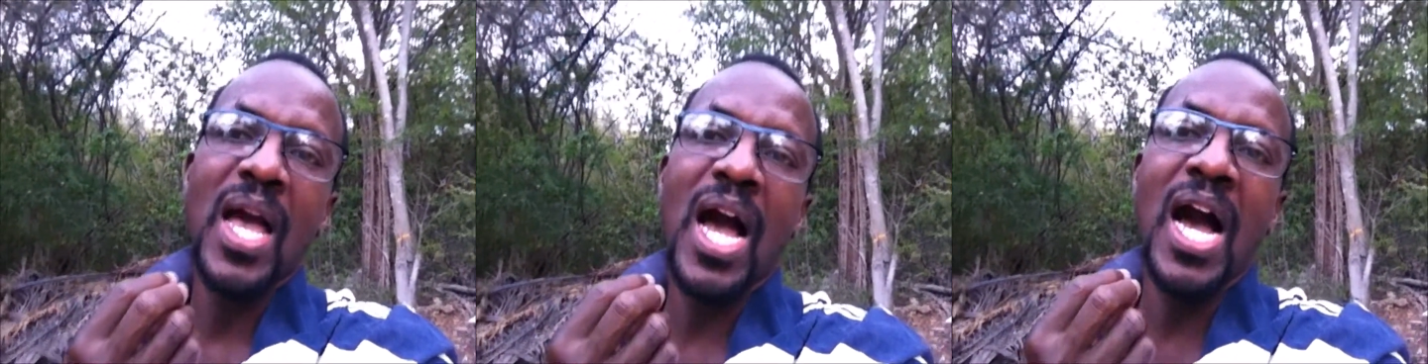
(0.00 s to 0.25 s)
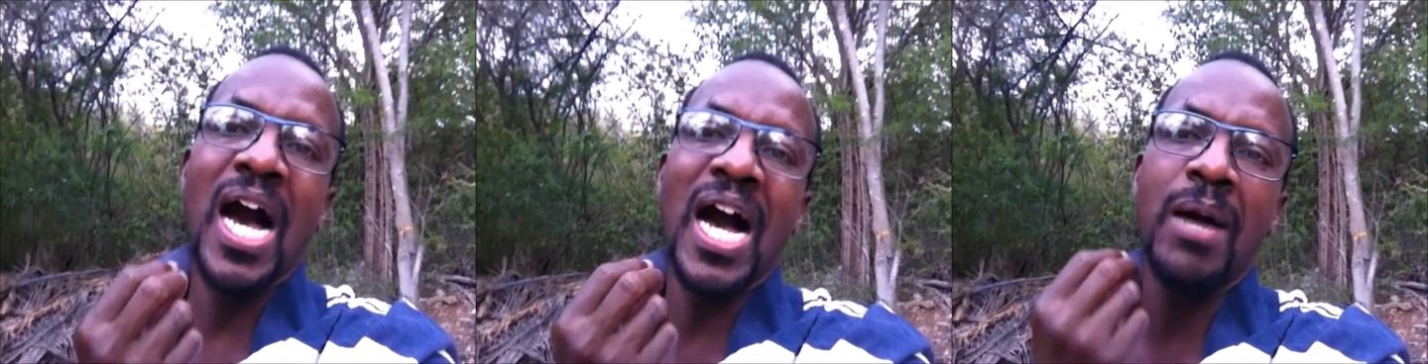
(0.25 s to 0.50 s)

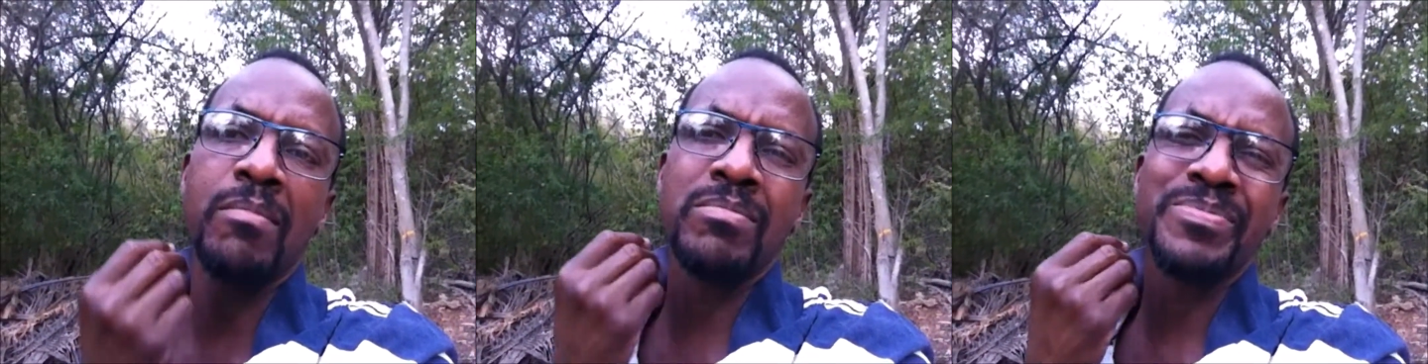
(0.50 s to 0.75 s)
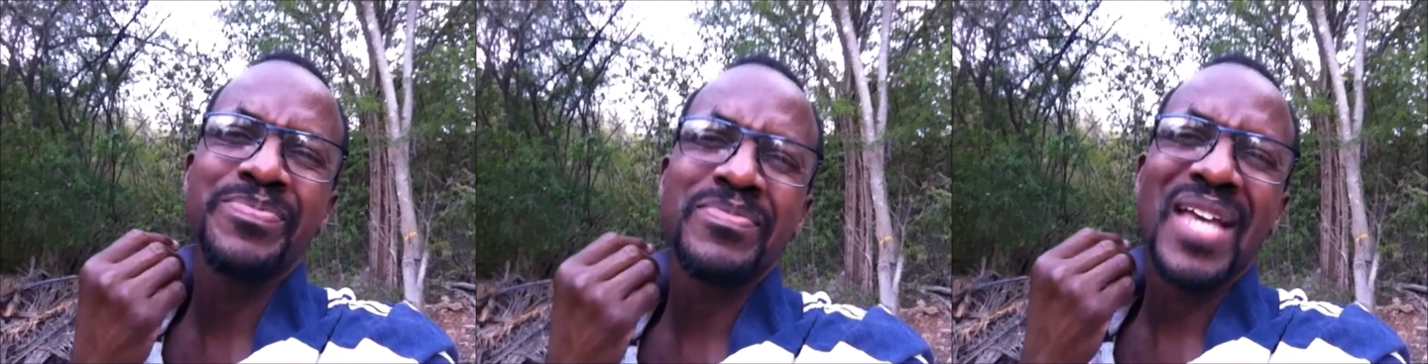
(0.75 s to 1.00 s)

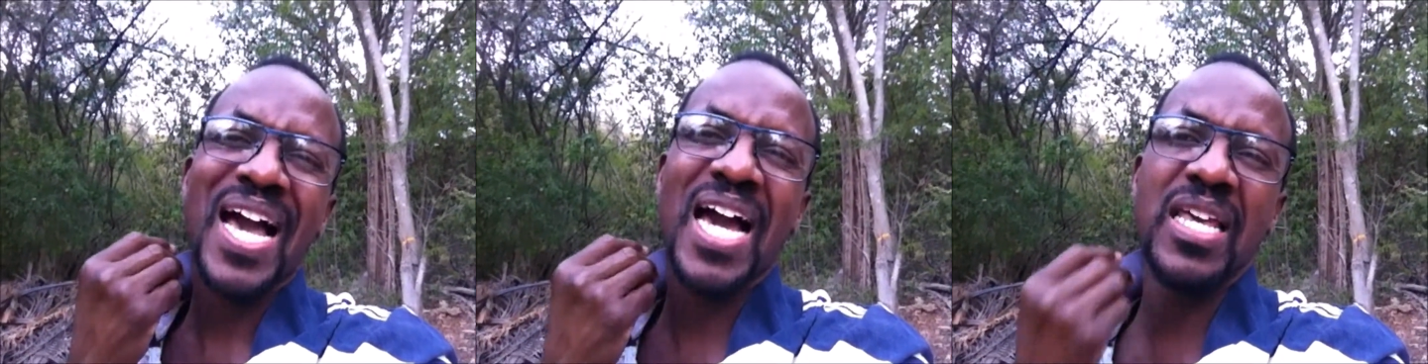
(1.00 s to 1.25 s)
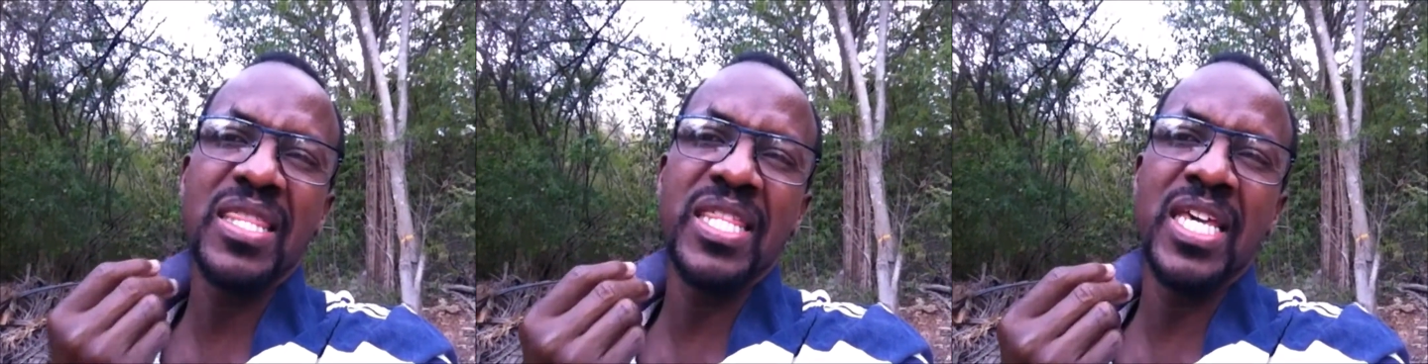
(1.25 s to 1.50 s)

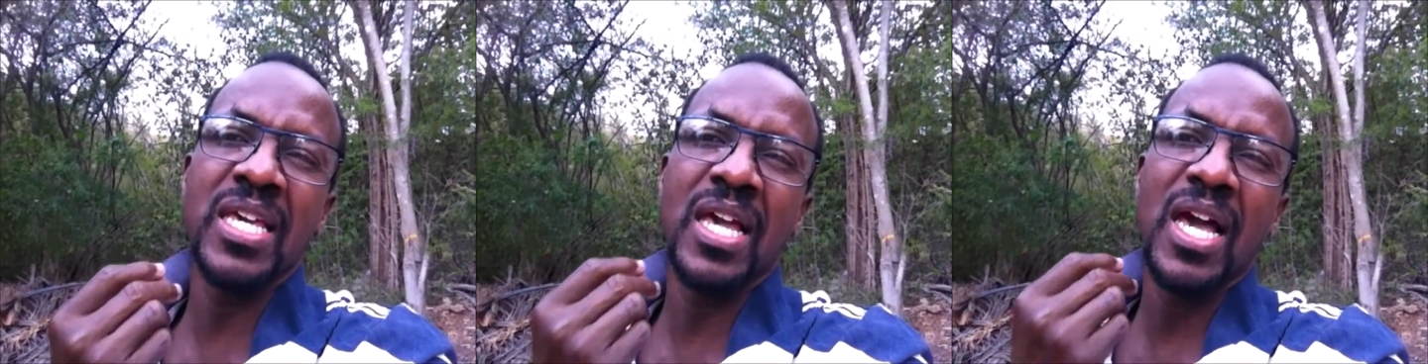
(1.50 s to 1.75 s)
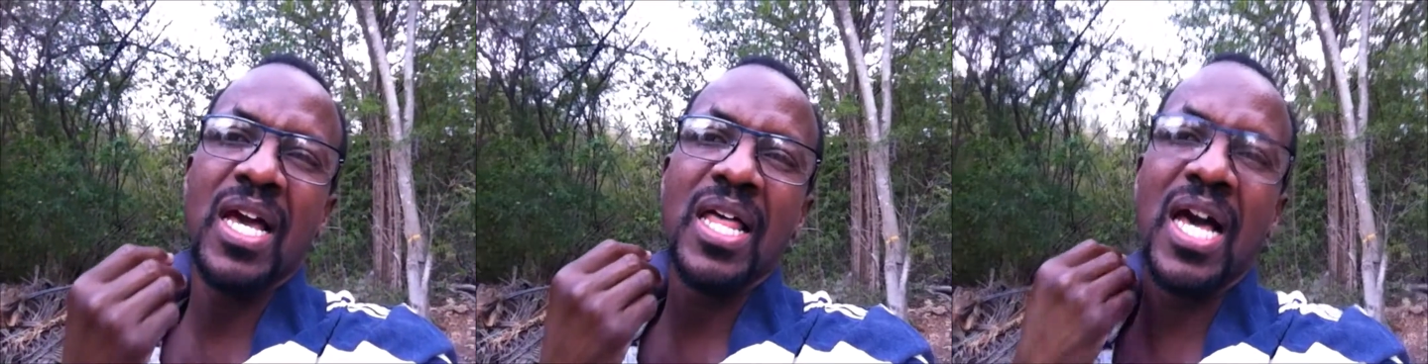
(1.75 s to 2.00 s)
I think
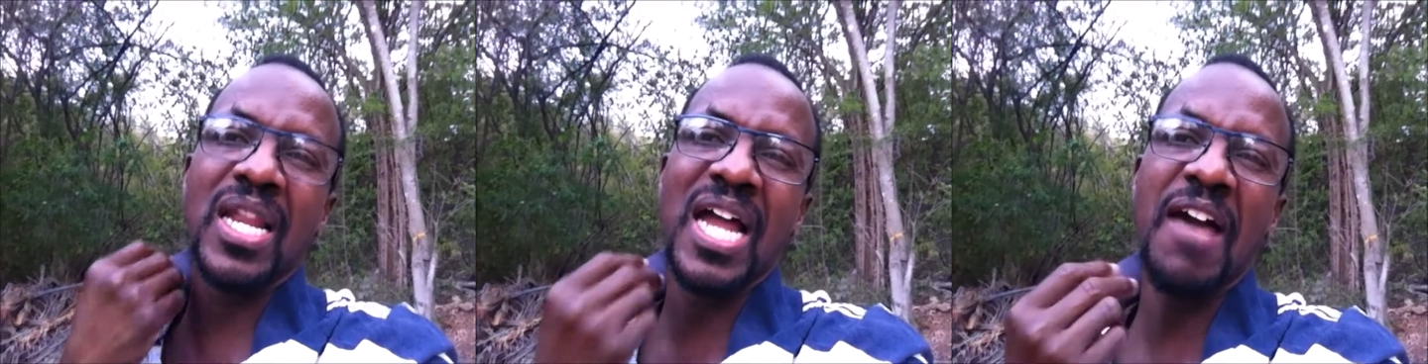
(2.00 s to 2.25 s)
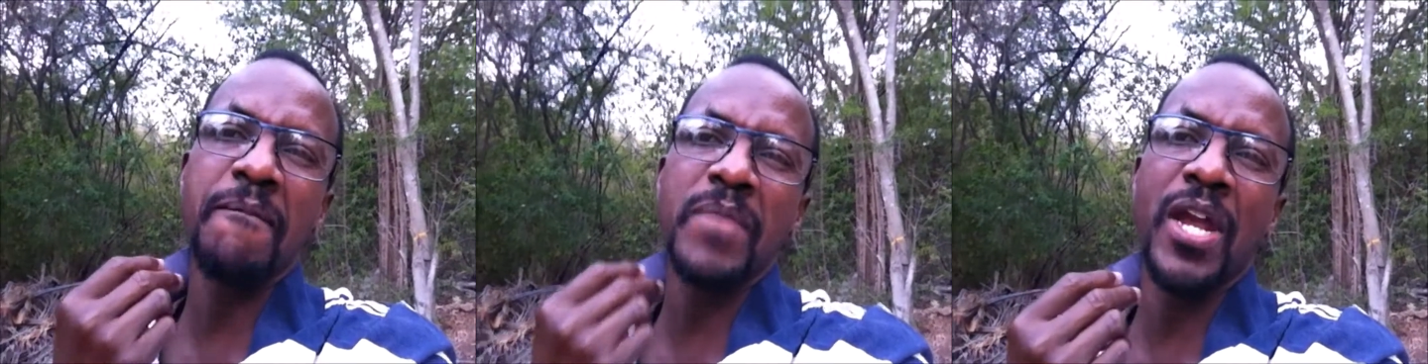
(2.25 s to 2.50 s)

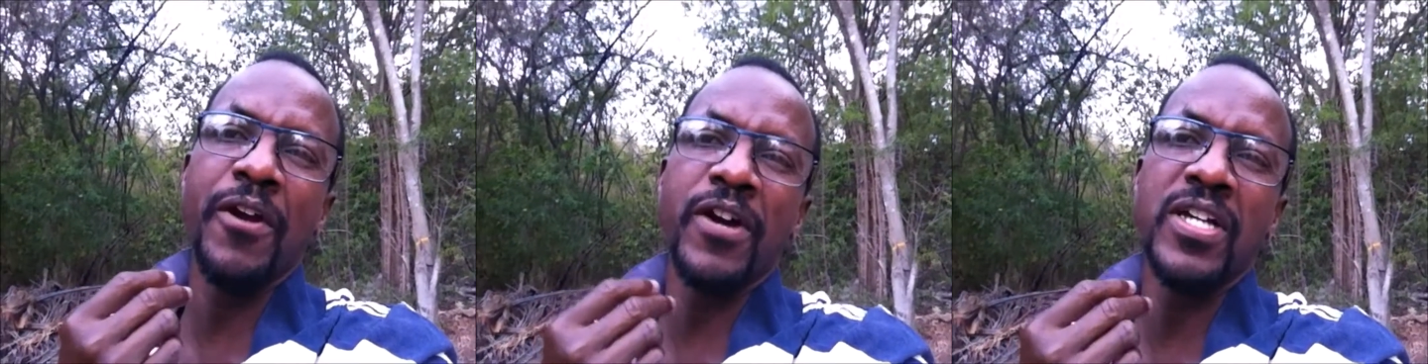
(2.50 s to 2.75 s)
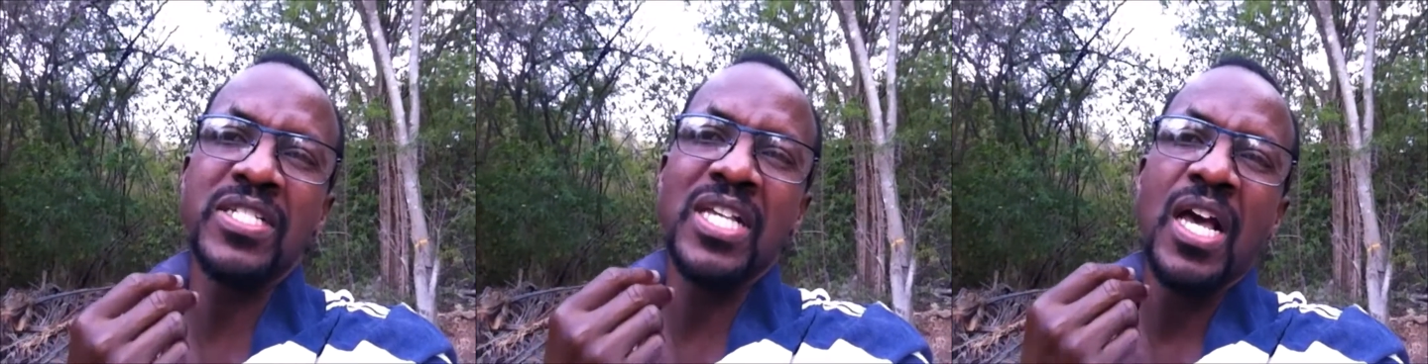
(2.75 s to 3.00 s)
live
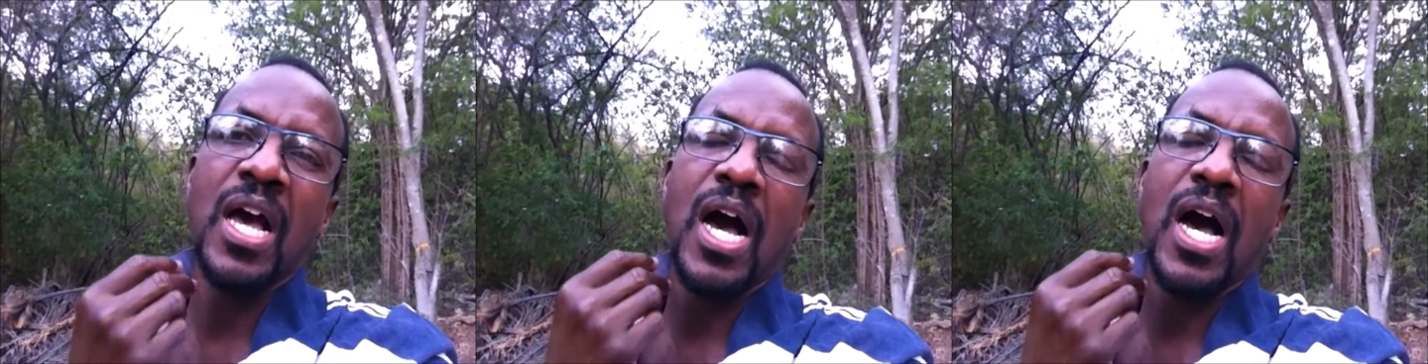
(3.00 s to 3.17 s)
bearers